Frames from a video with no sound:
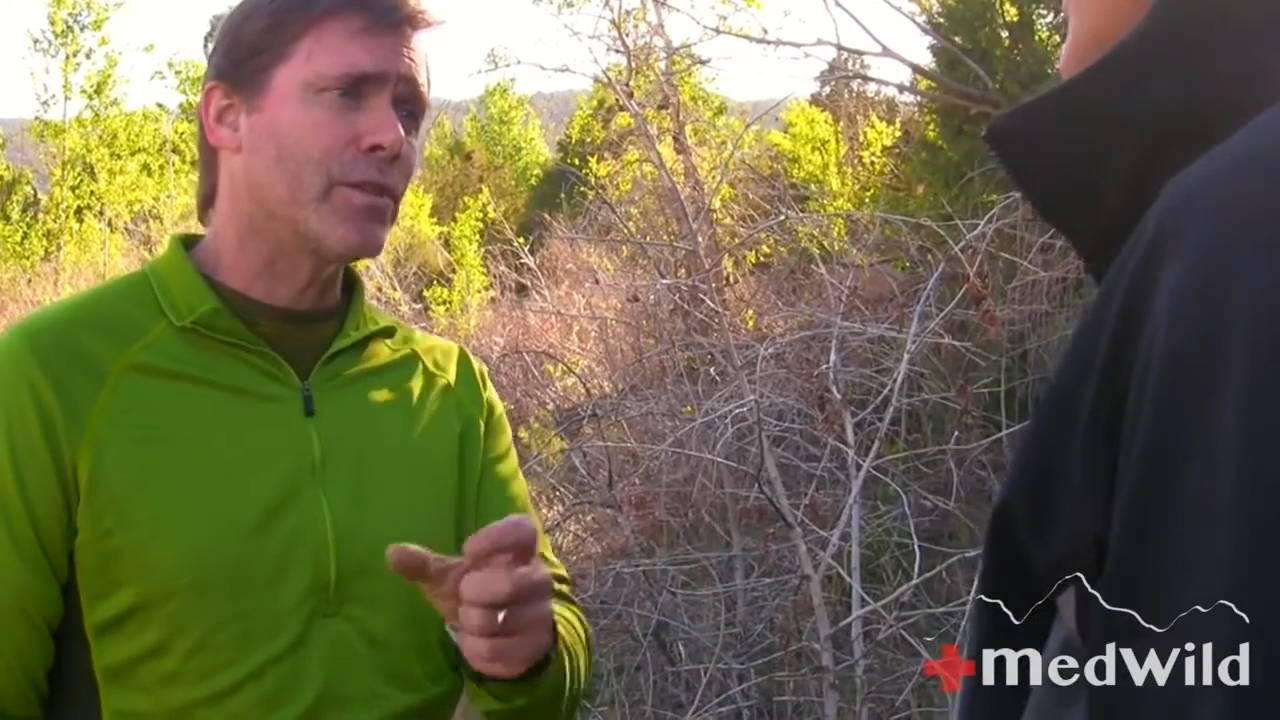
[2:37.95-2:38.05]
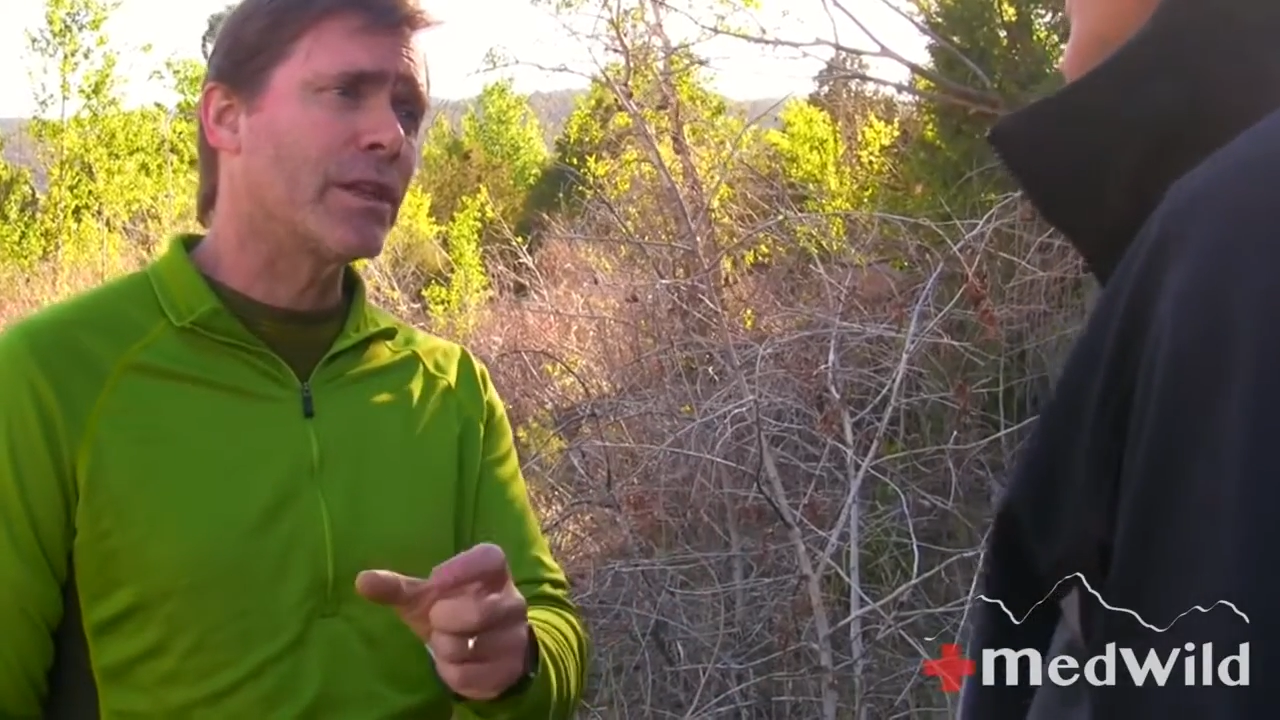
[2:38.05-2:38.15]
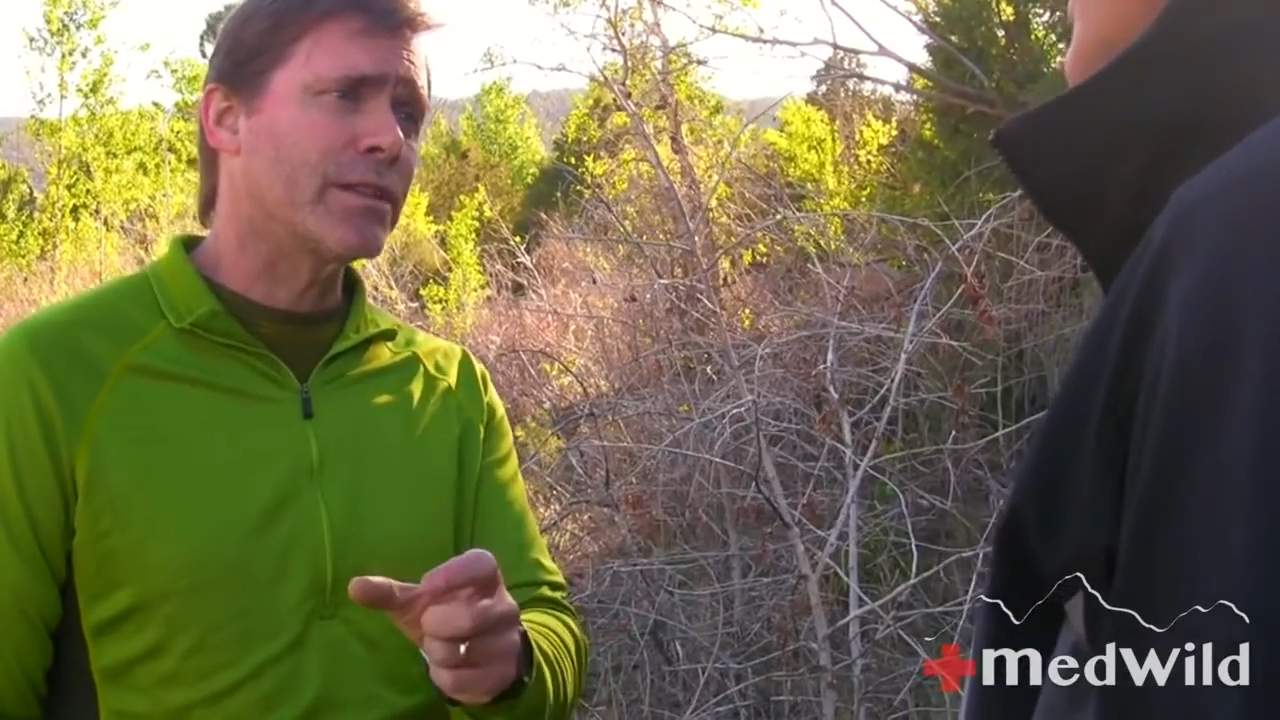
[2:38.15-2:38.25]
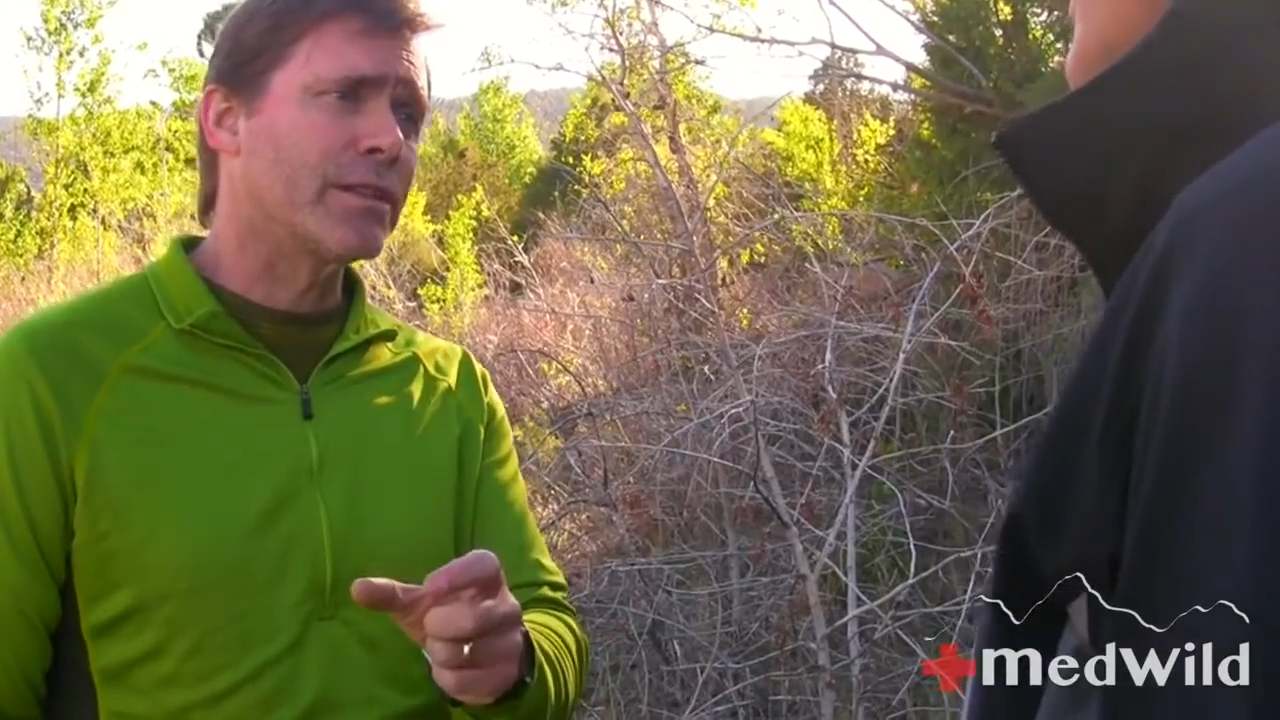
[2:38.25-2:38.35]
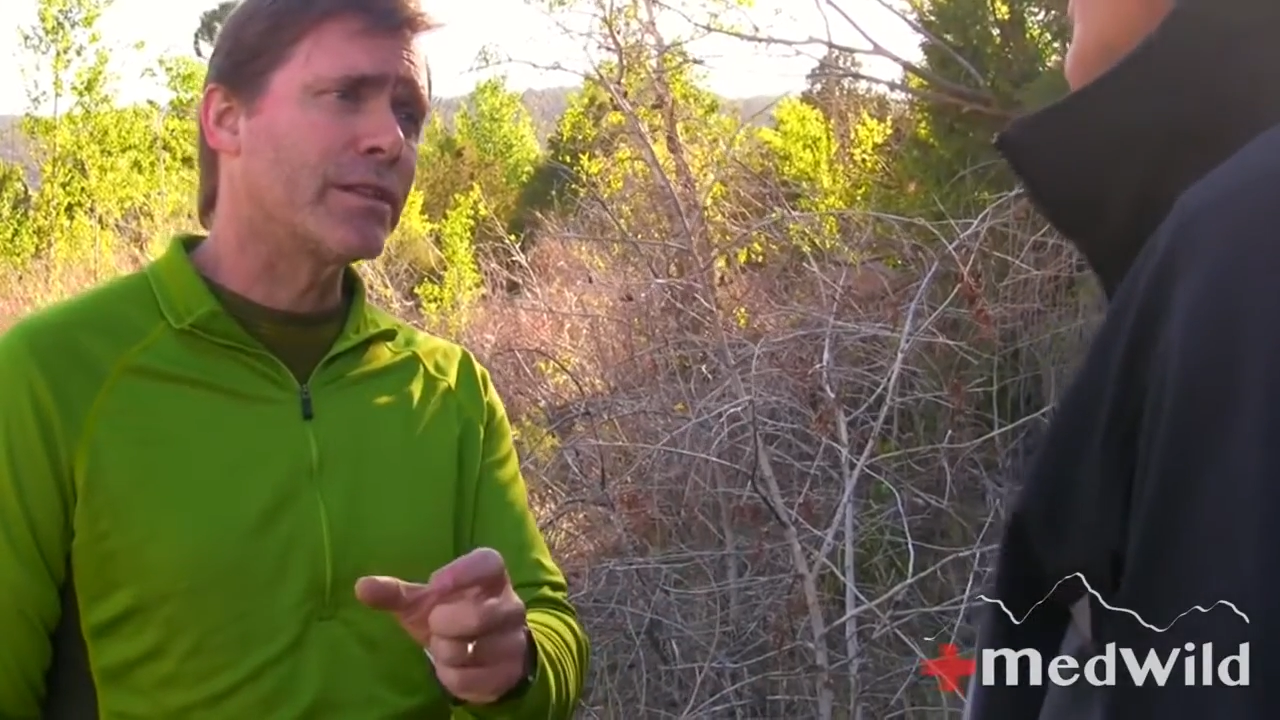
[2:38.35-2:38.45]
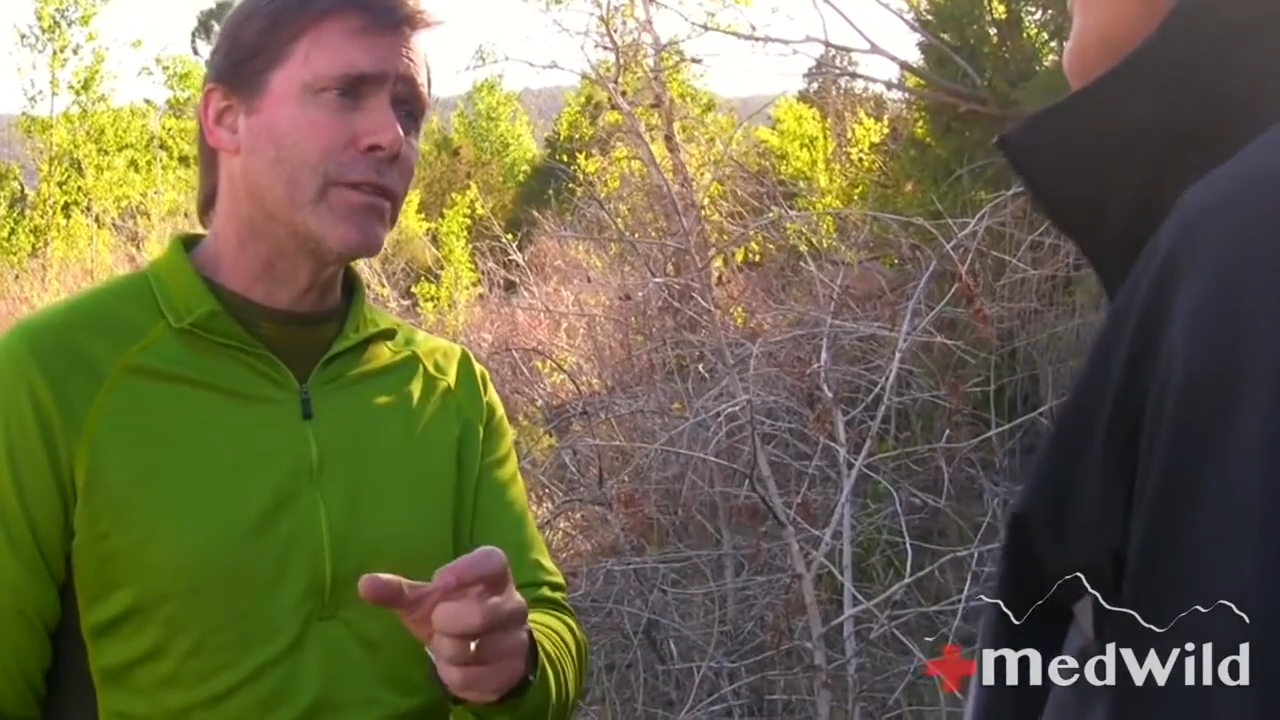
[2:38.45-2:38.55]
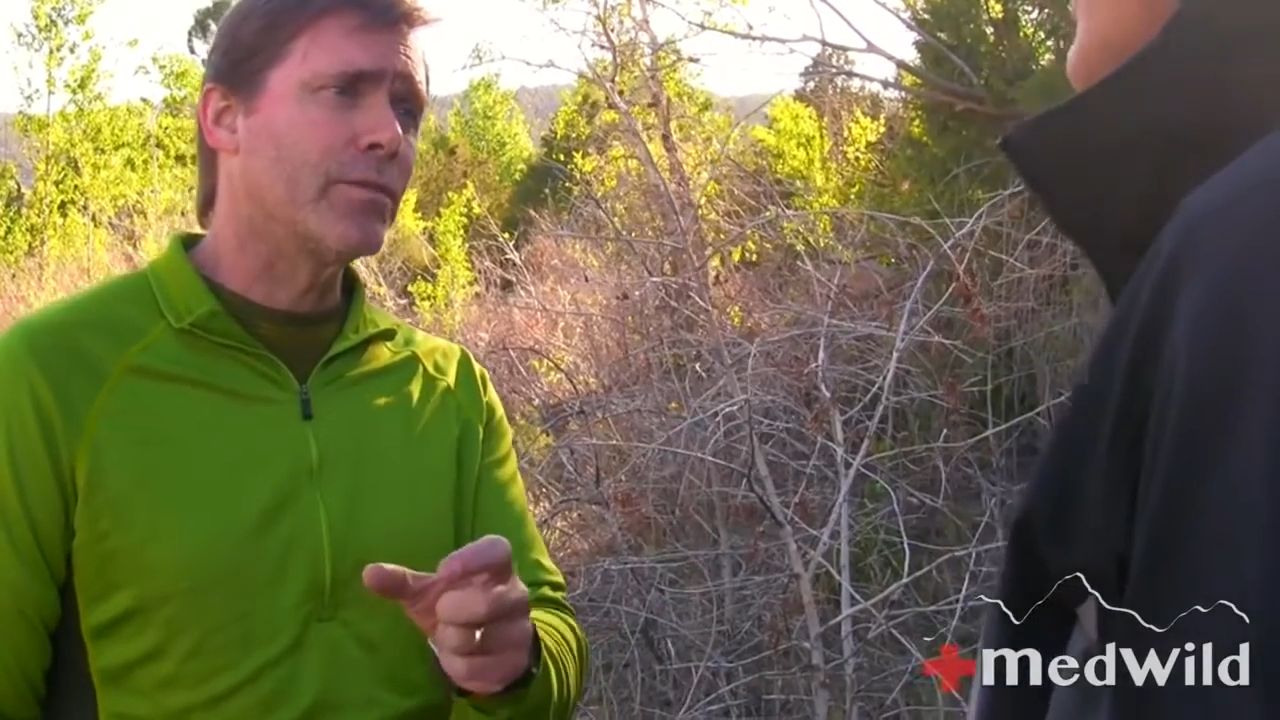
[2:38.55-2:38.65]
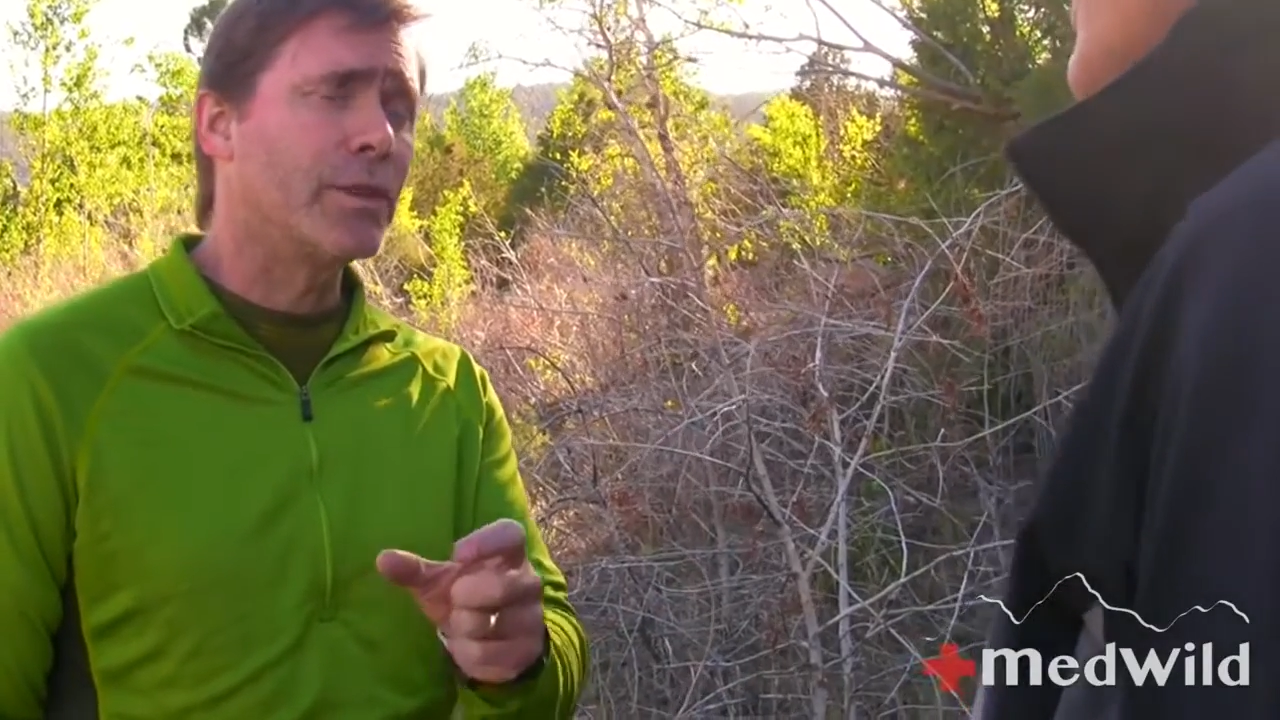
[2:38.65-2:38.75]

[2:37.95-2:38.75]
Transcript: risks